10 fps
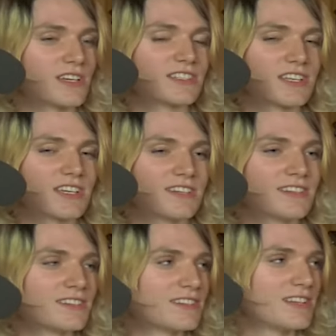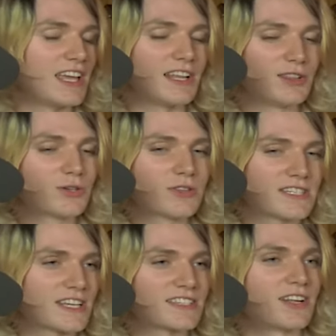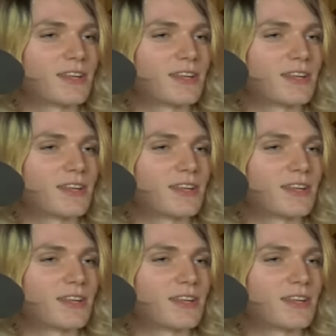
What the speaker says: It's like it literally says it on the